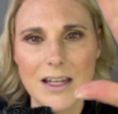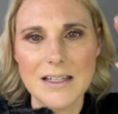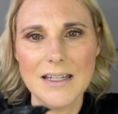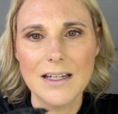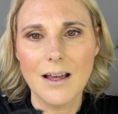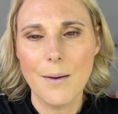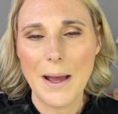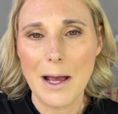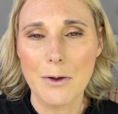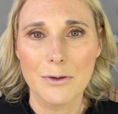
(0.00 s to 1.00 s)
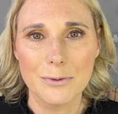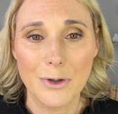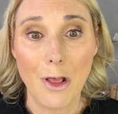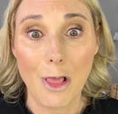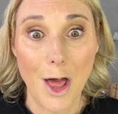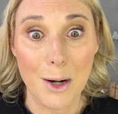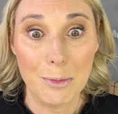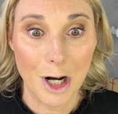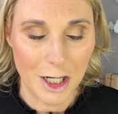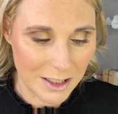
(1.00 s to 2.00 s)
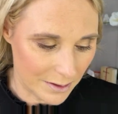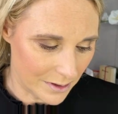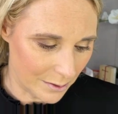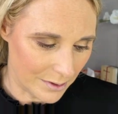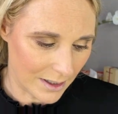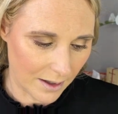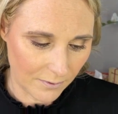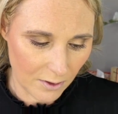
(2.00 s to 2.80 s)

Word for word: it did come out with a lot of product. So it was kind of